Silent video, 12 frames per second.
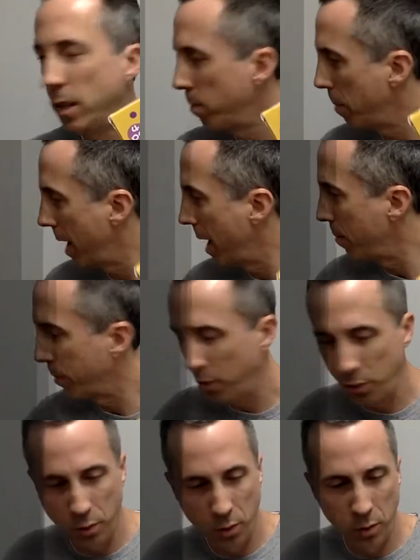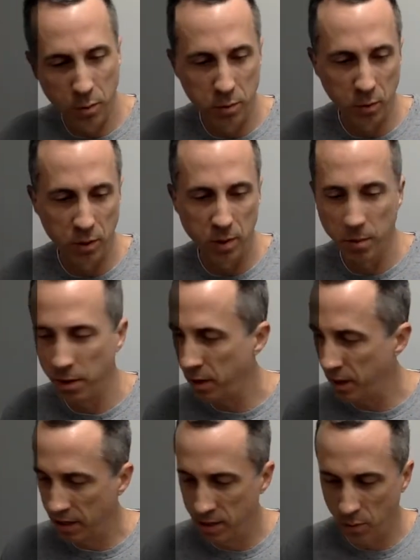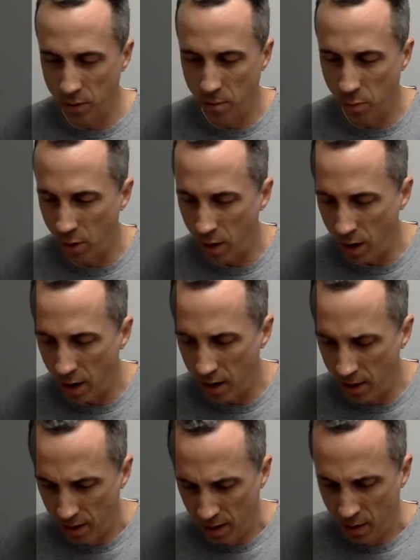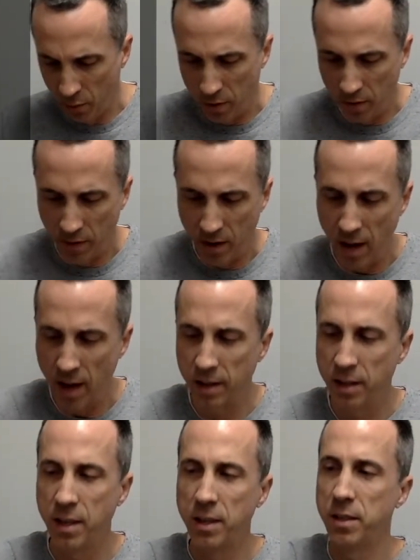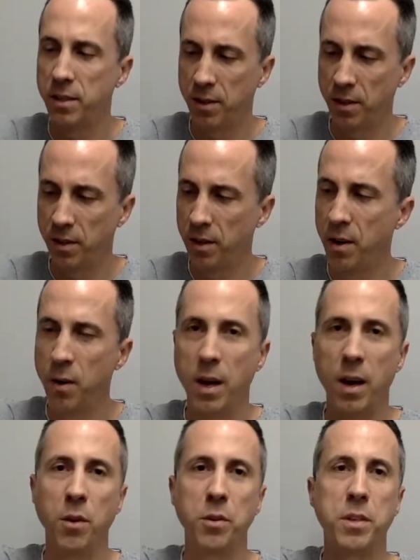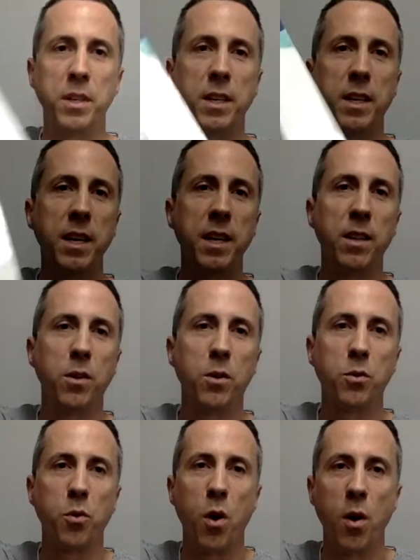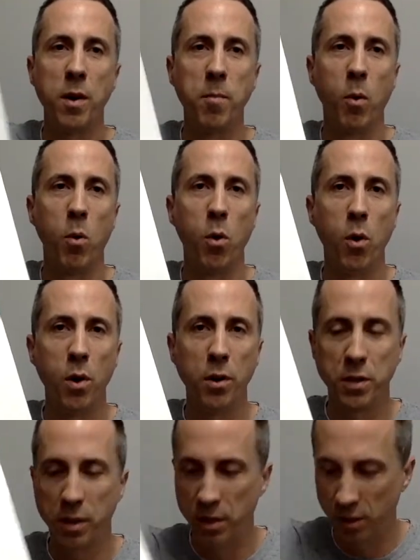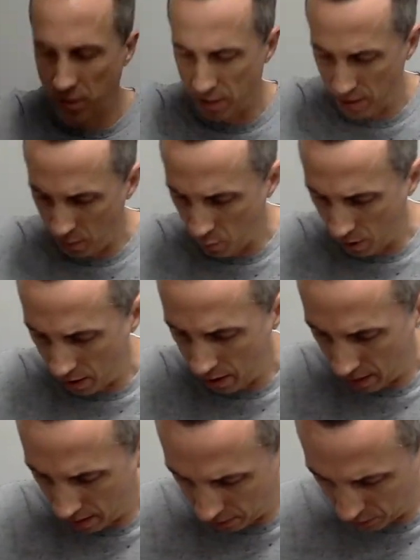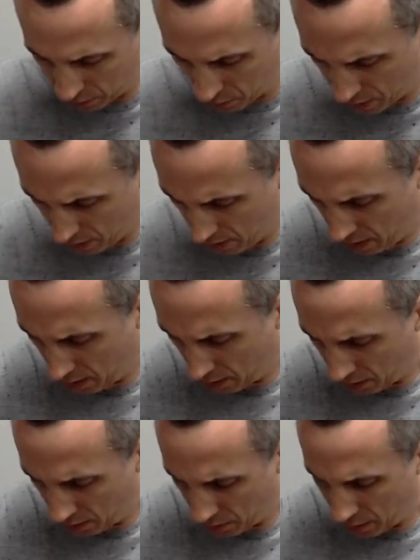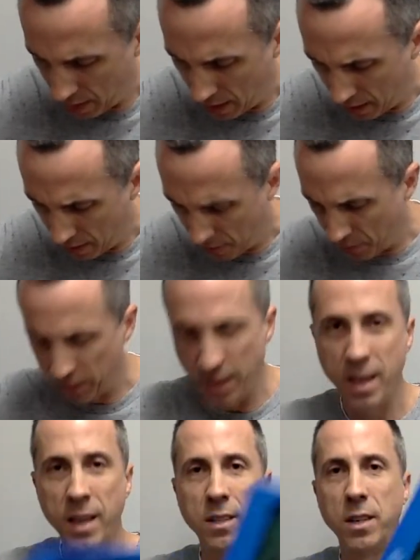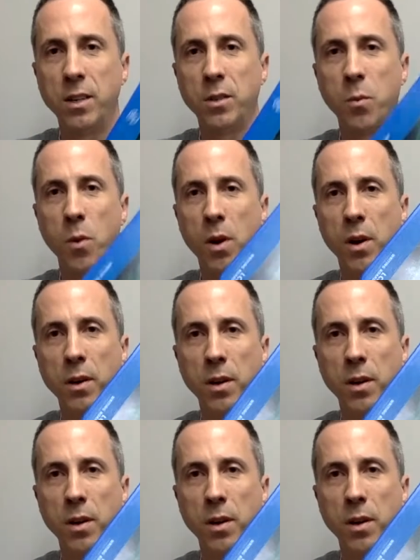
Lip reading: pop tubes or some of the things that we brought. We've got these, LCD little drawing boards and whatnot. So, a lot of different things. Here's one,